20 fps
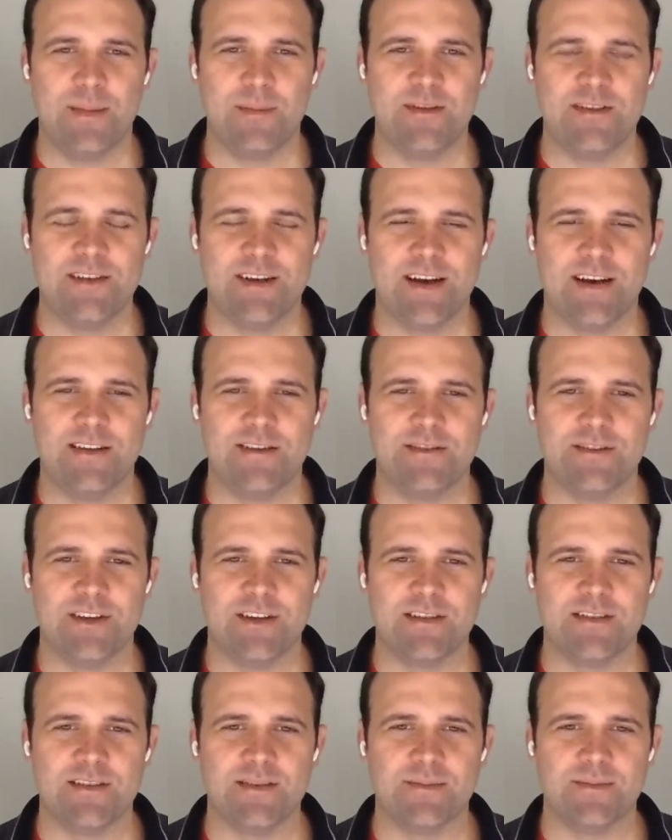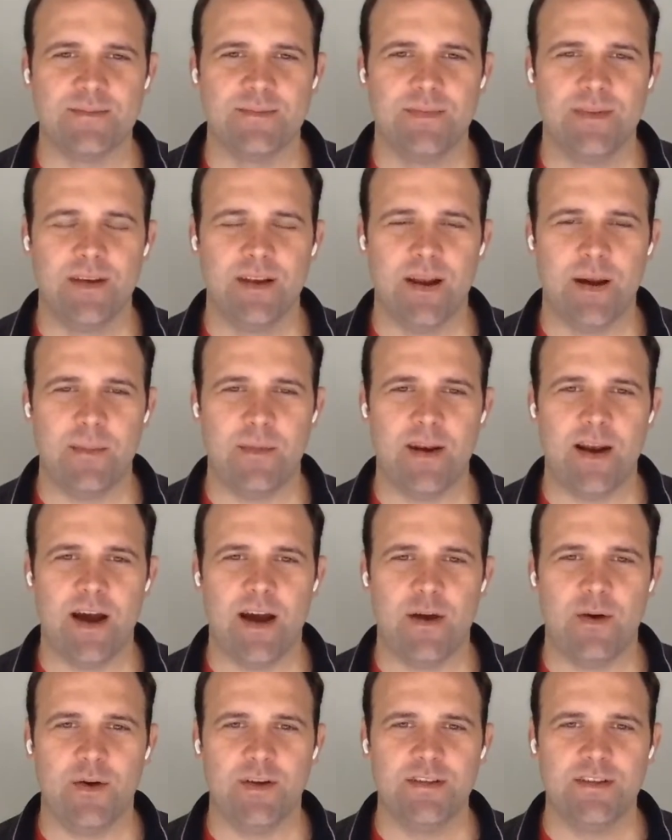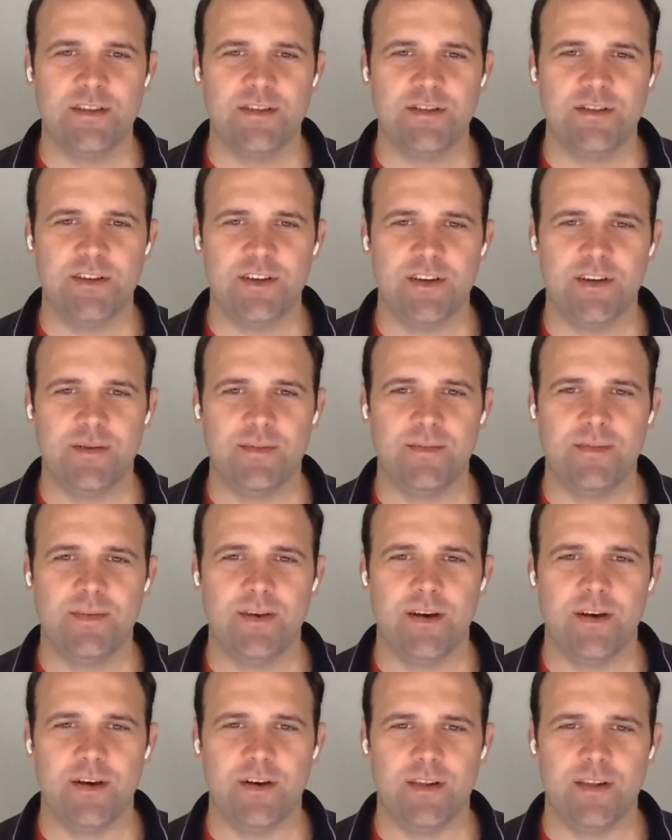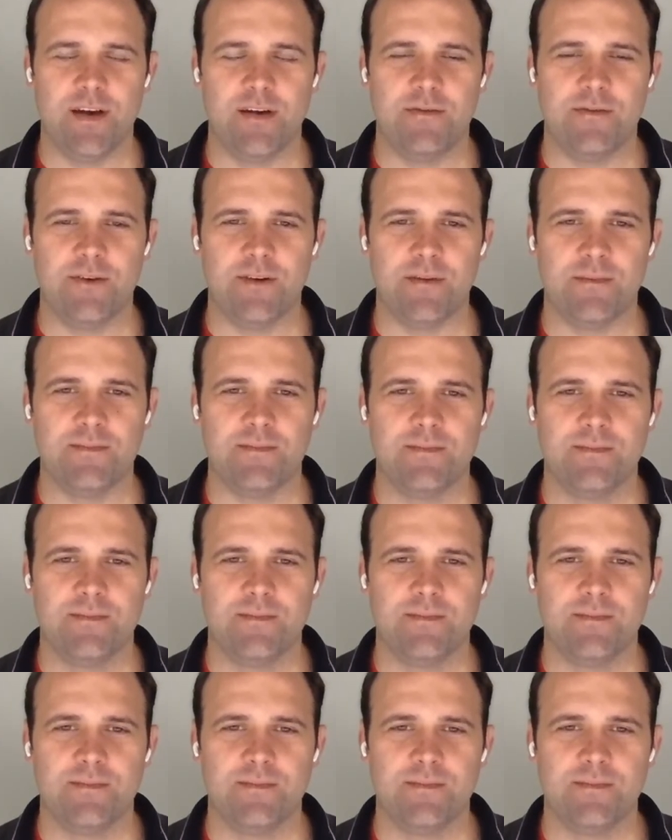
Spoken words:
is Tyler Johnson, and I'm an iOS engineer here at Livefront.